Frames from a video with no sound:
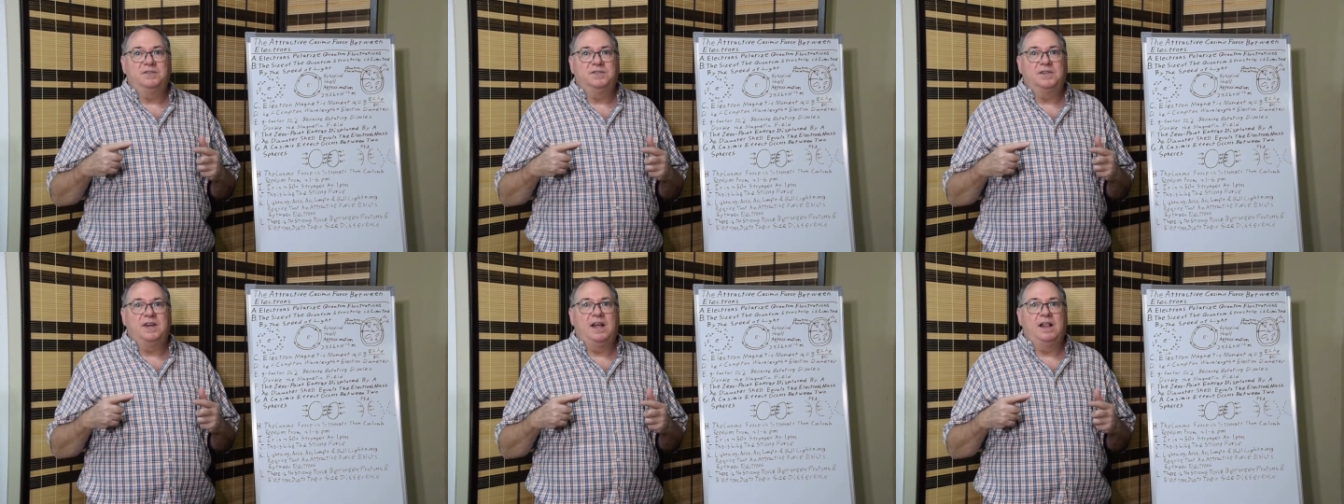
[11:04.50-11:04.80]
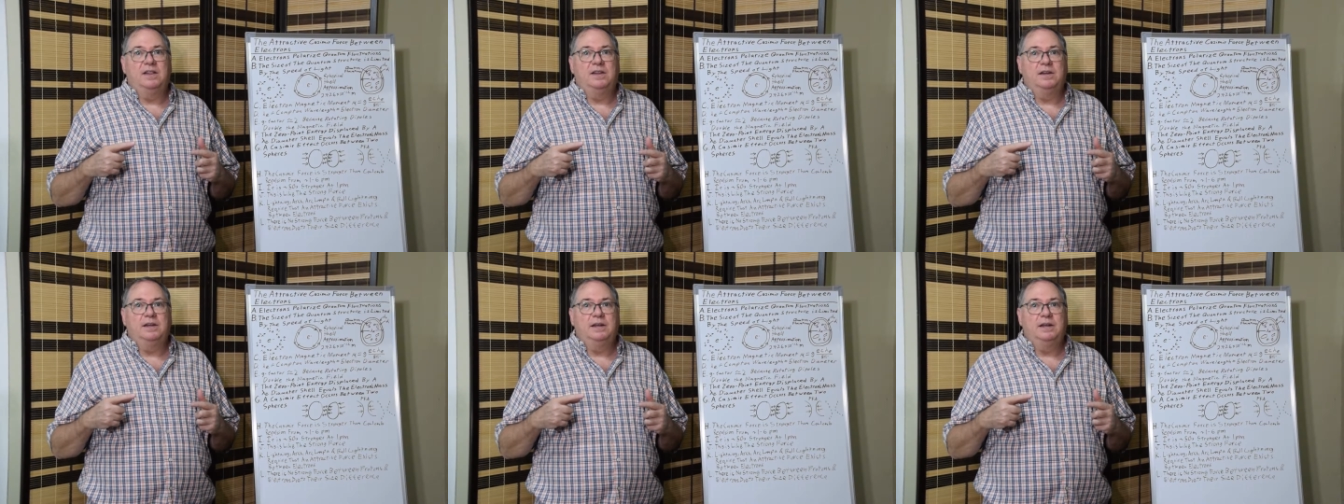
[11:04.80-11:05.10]

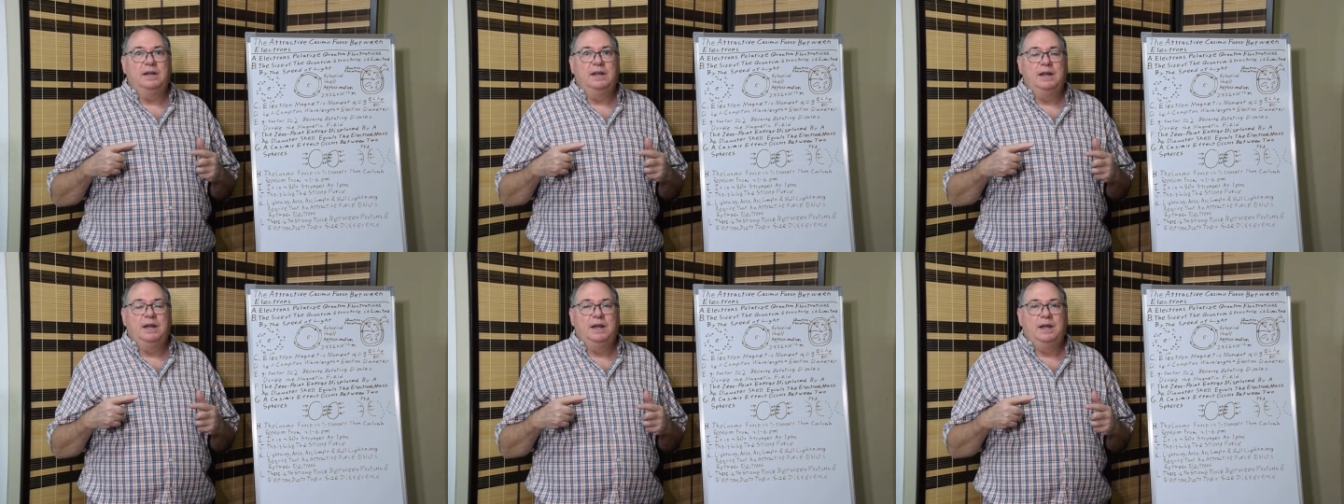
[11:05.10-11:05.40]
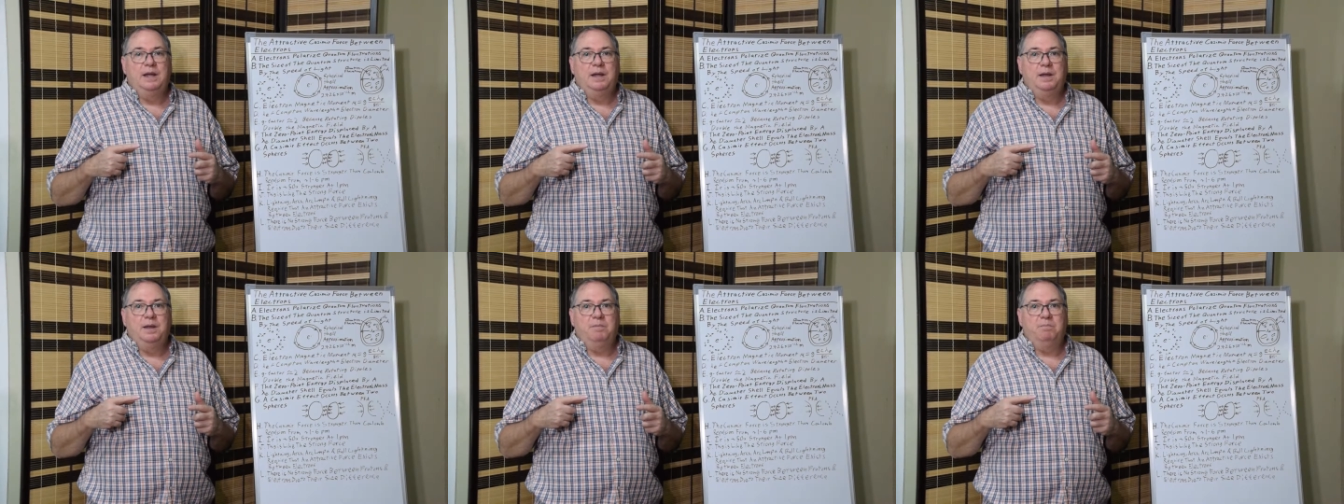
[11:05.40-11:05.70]
solid
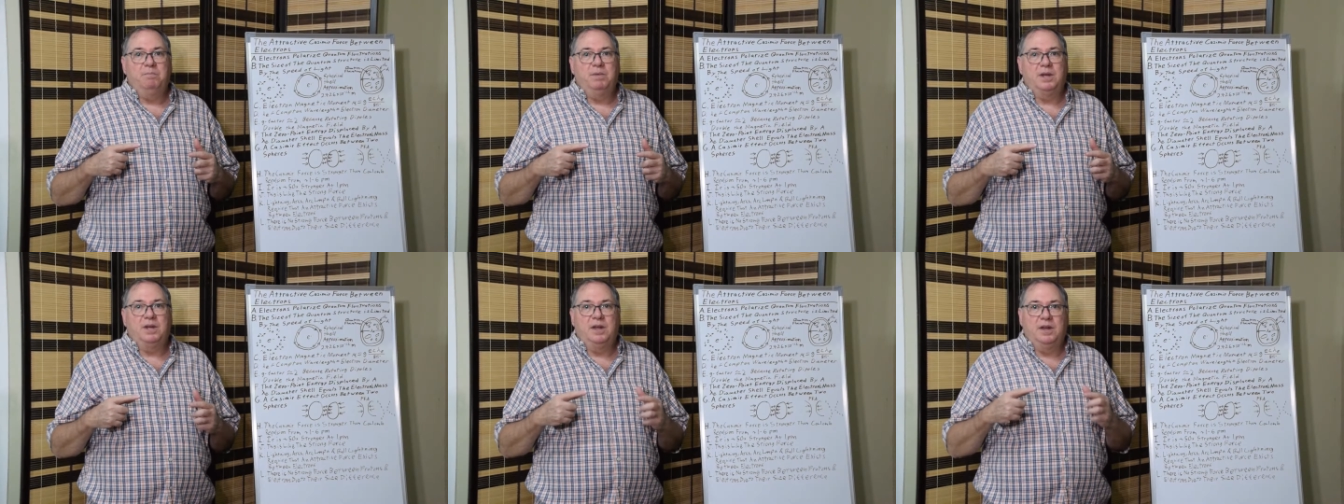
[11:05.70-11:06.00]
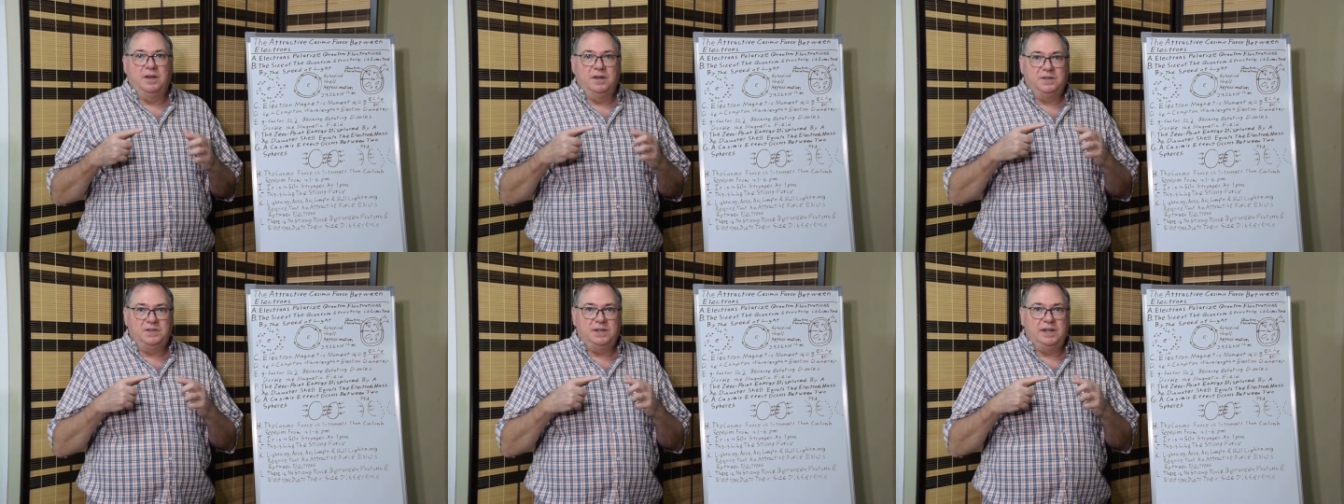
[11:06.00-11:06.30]

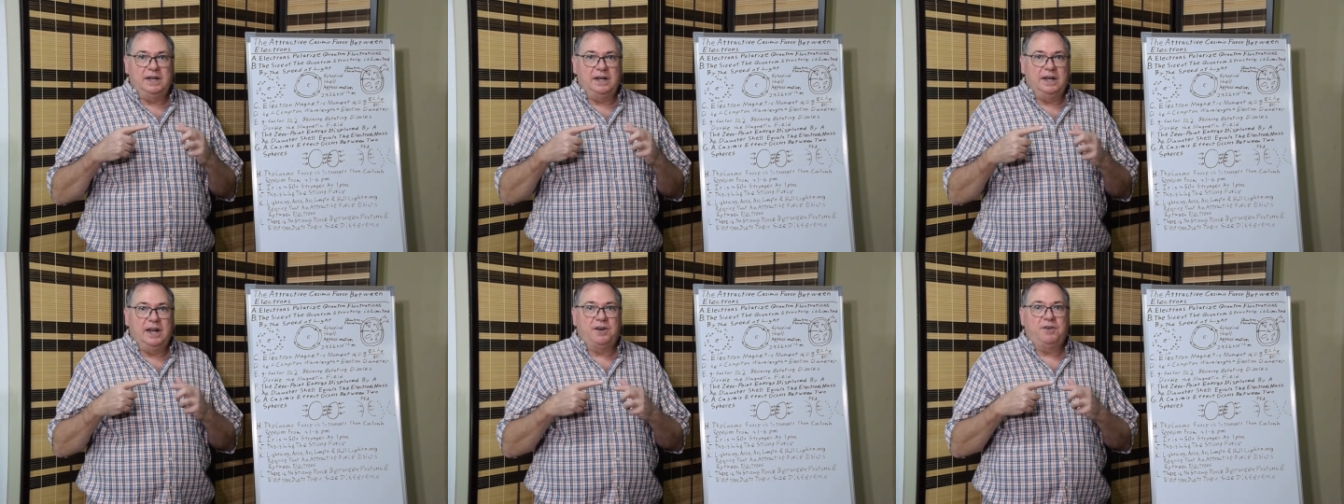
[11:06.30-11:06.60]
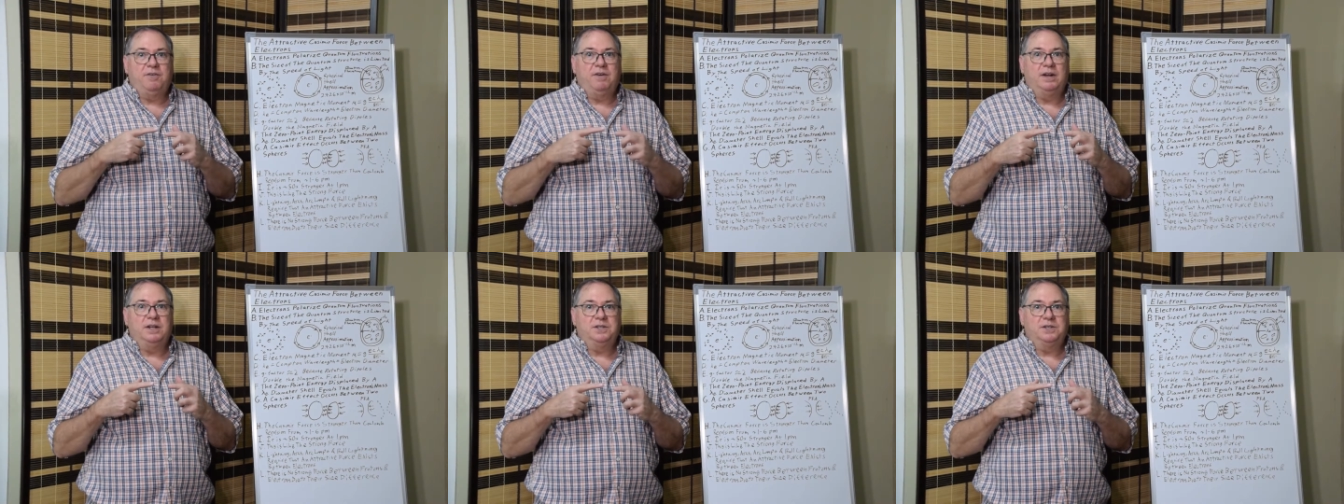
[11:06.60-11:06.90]
because the
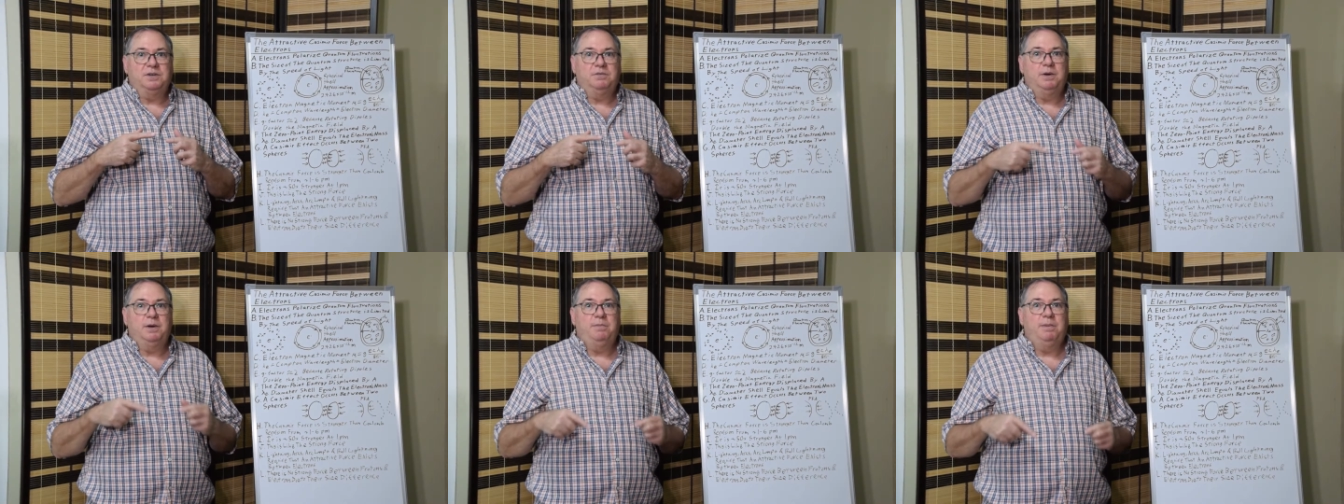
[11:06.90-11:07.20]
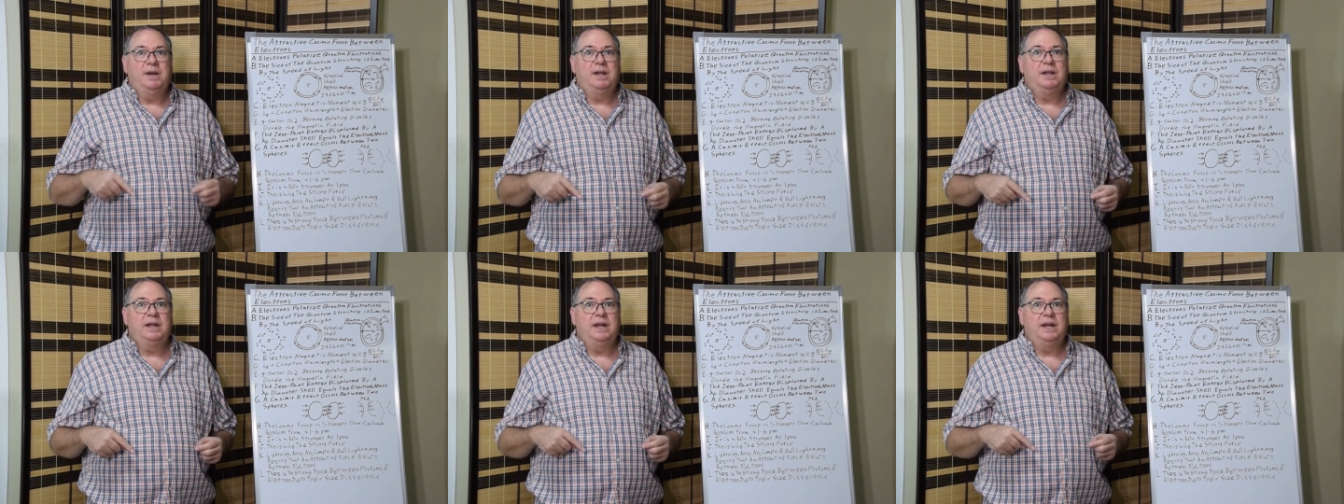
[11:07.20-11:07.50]
electrons are
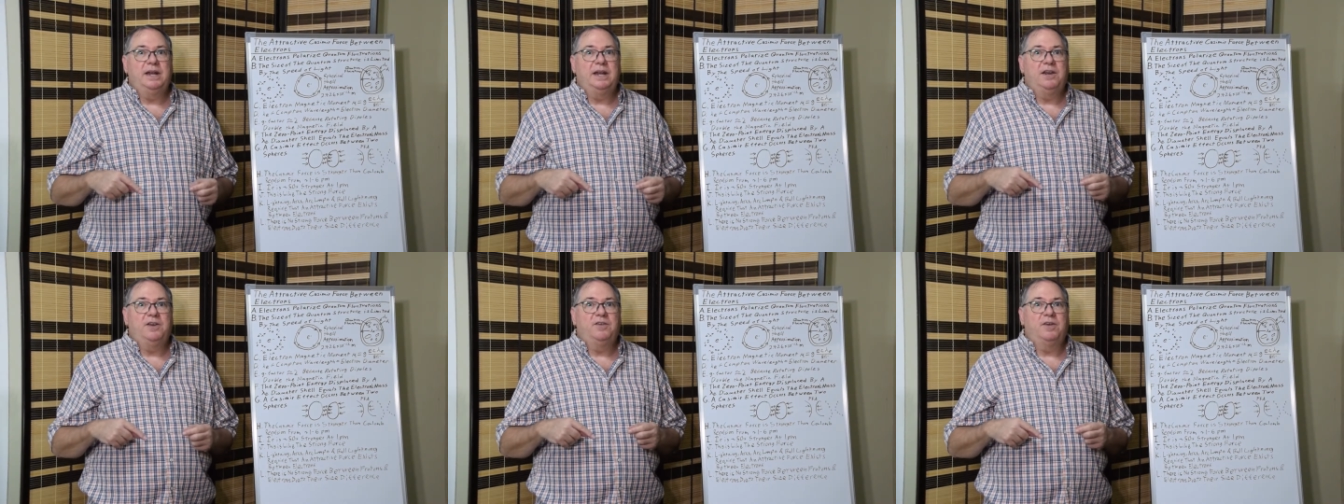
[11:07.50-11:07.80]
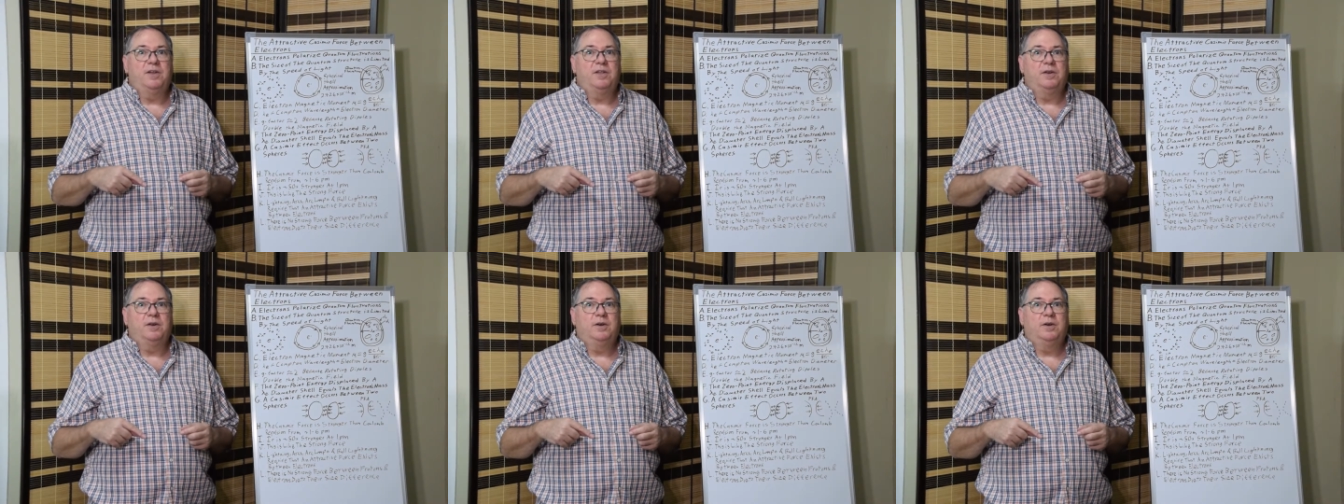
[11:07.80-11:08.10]
repelling each
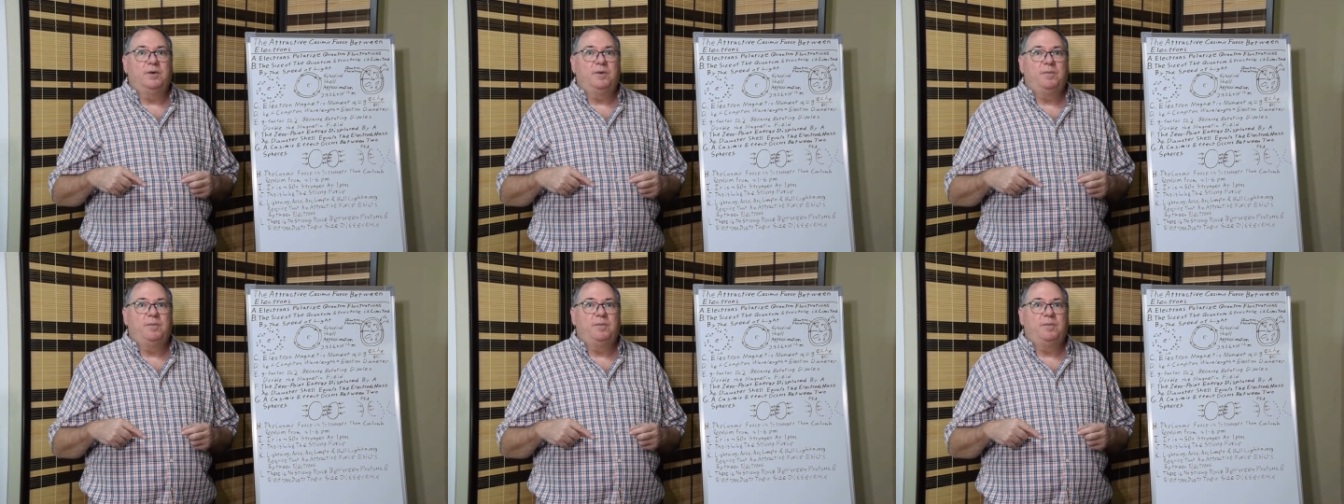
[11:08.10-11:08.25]
other.